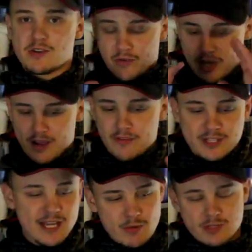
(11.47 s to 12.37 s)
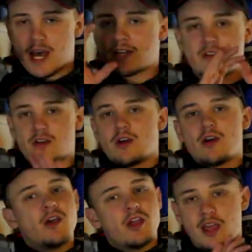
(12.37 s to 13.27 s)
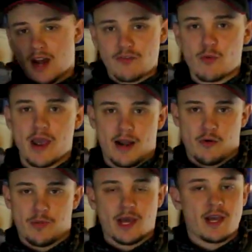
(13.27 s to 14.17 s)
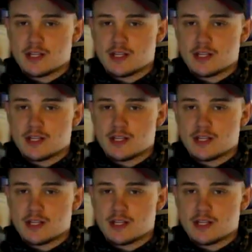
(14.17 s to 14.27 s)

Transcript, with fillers: So if you're here for the sound test, you're gonna have to wait a little bit.